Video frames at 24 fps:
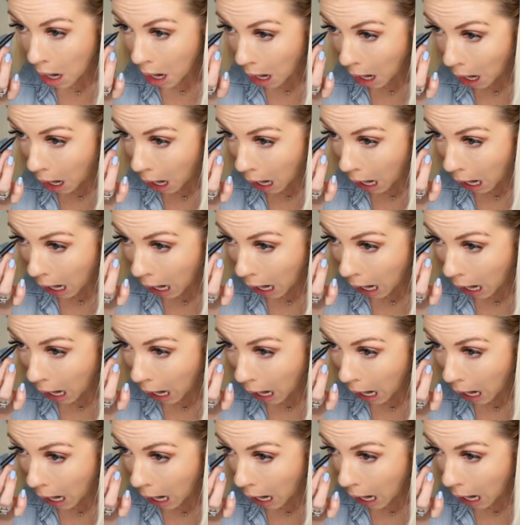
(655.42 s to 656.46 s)

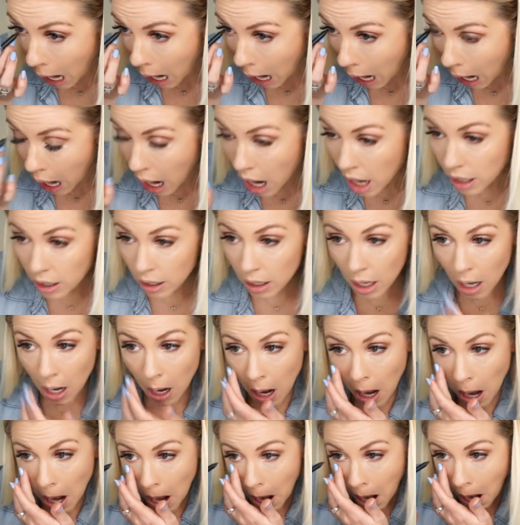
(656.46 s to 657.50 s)

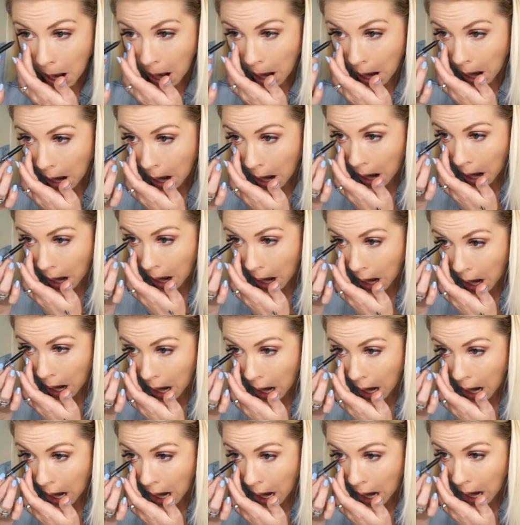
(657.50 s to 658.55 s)

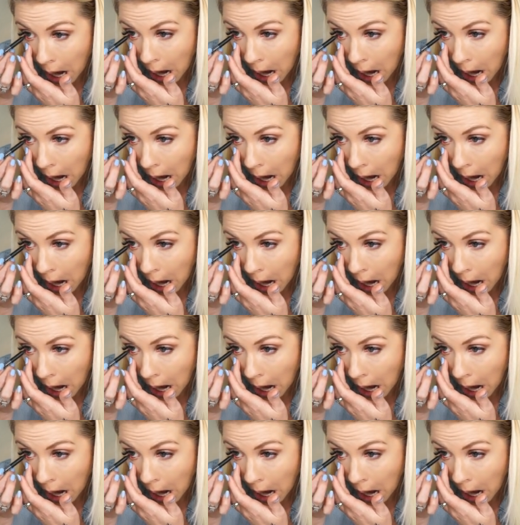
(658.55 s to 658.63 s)
[no speech]